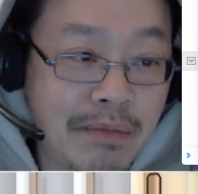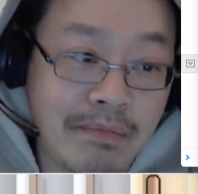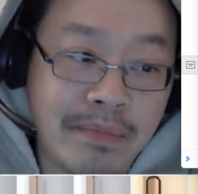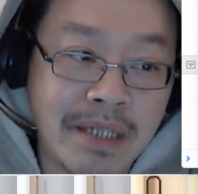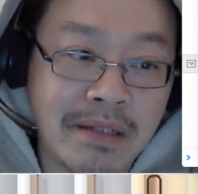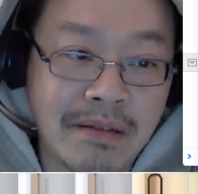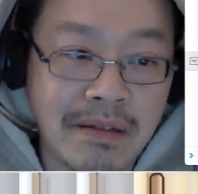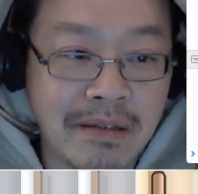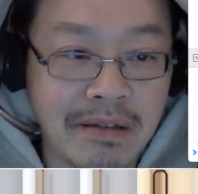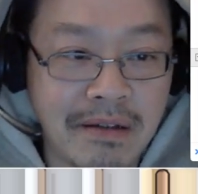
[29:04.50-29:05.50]
because
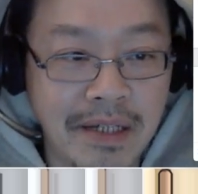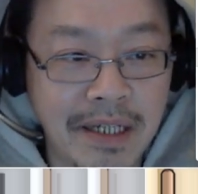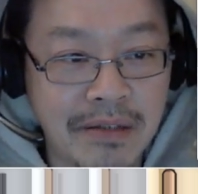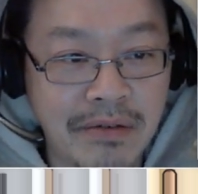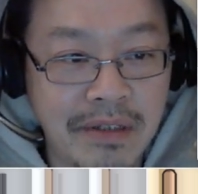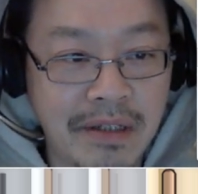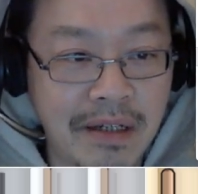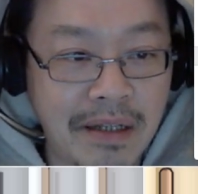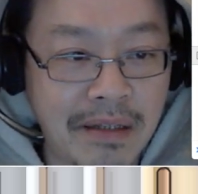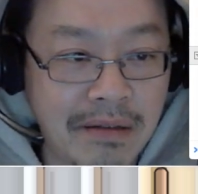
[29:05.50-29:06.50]
it's not
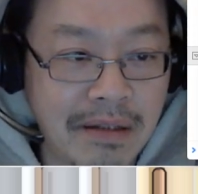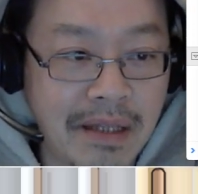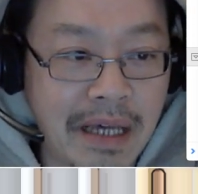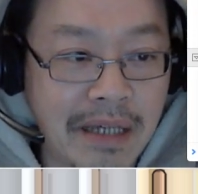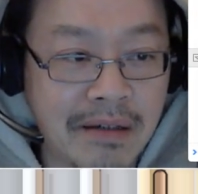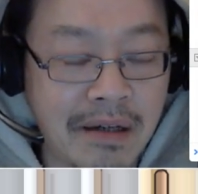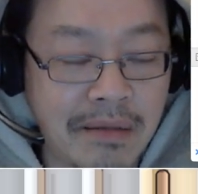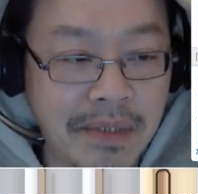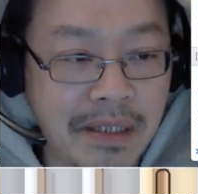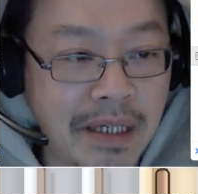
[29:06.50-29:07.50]
that
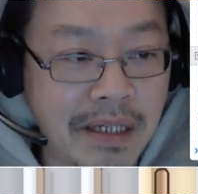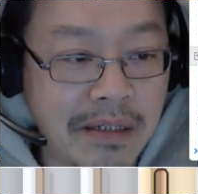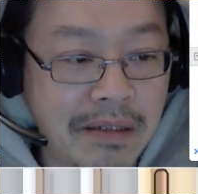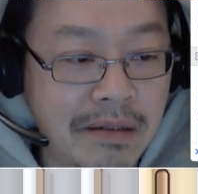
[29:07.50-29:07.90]
complicated.